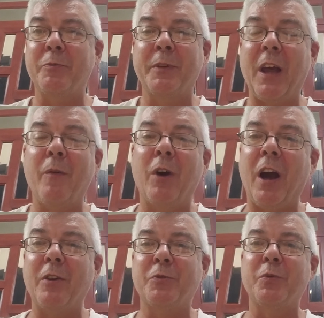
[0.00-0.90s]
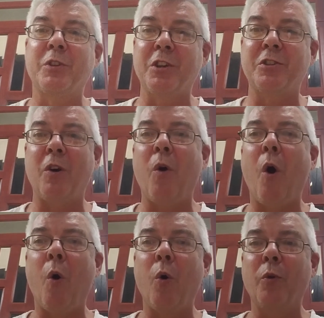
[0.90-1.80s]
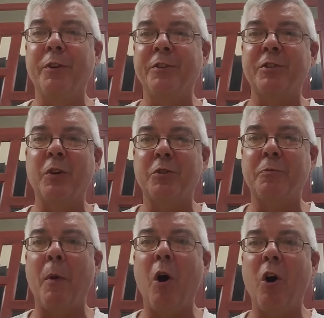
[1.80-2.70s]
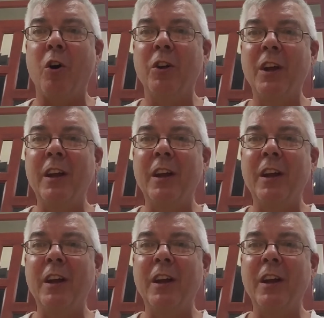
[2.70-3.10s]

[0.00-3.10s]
but that house was just so old and so small